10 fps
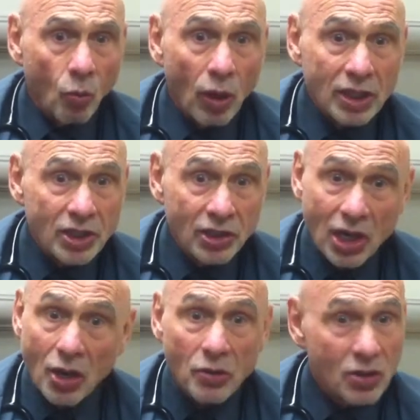once you
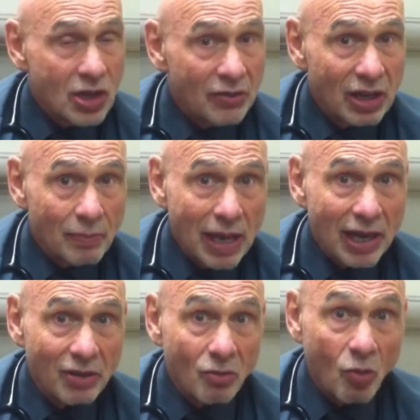know there's nothing
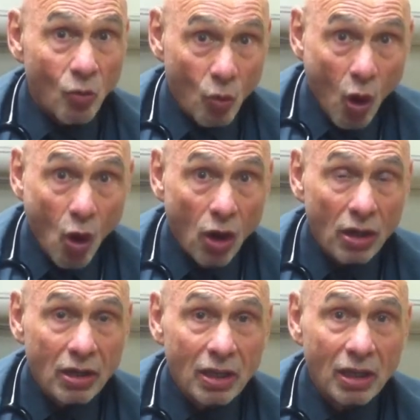bad wrong,